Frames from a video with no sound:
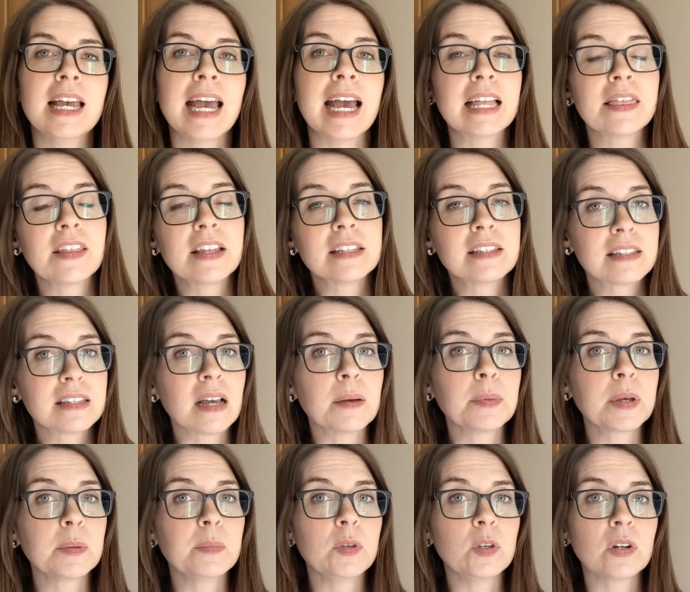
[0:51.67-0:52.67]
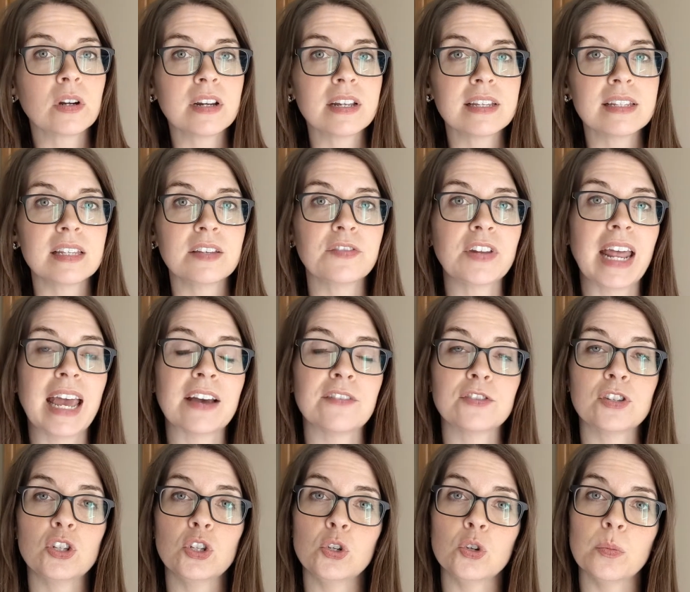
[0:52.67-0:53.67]
and then some communities even
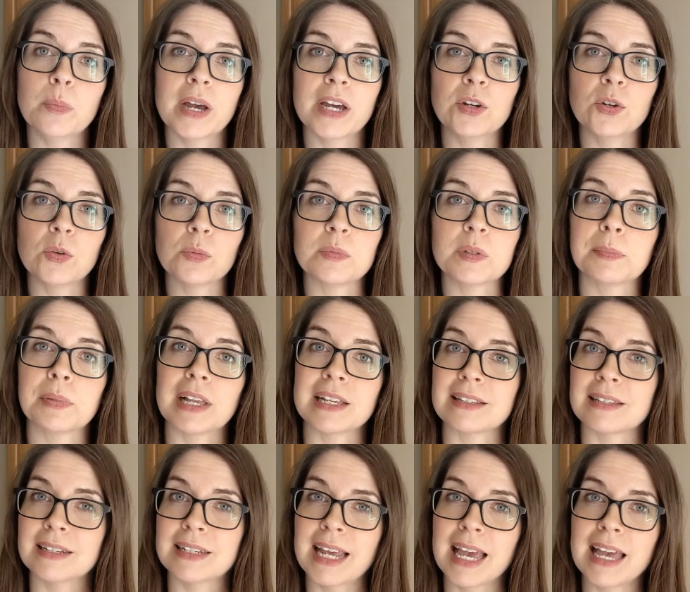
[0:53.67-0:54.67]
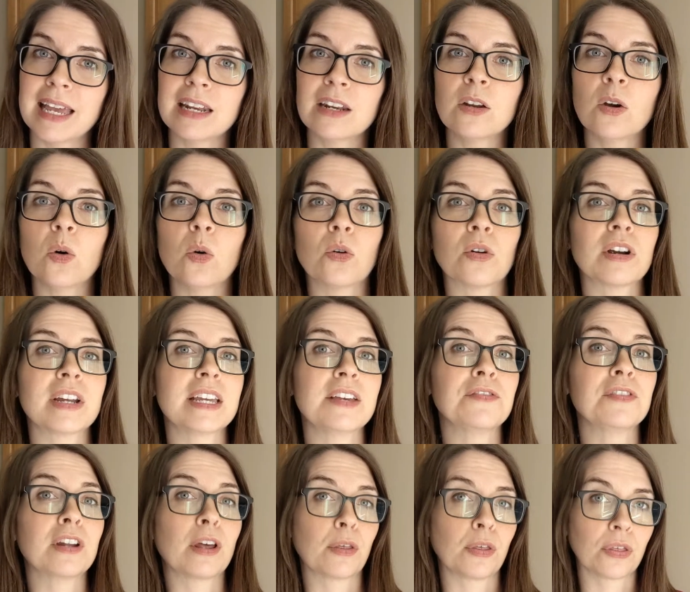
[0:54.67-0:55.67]
have 2 bedrooms plus a den or
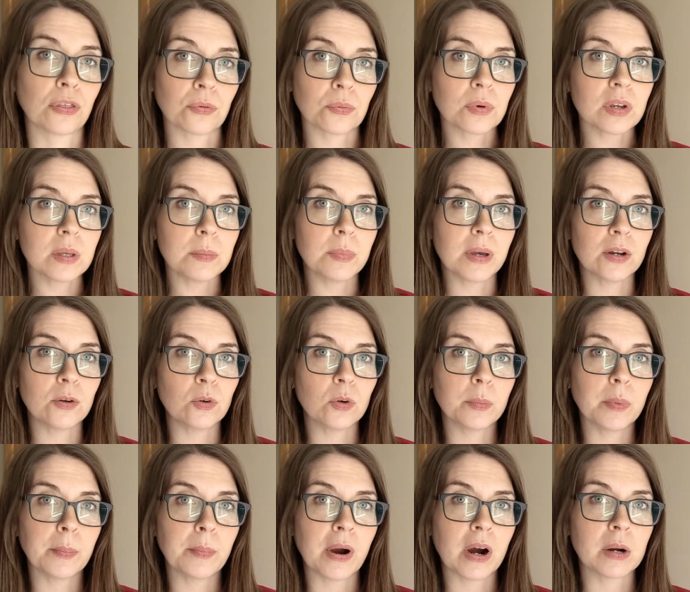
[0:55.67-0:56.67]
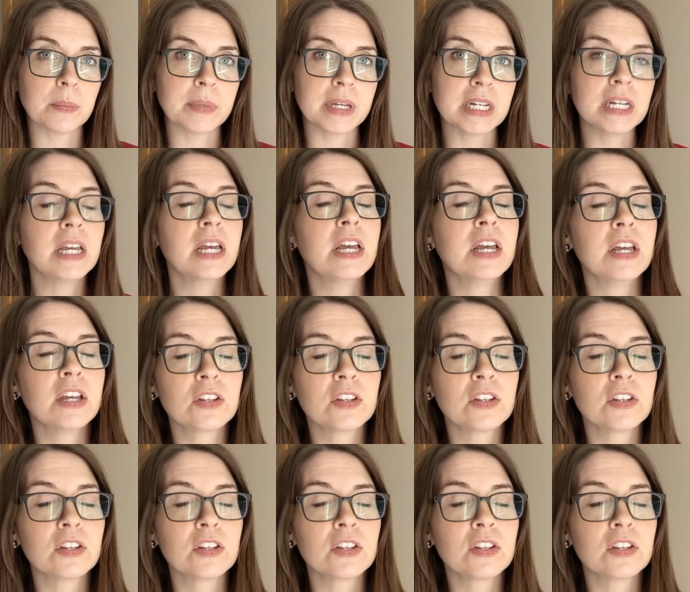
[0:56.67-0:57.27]
even a 3-bedroom apartment.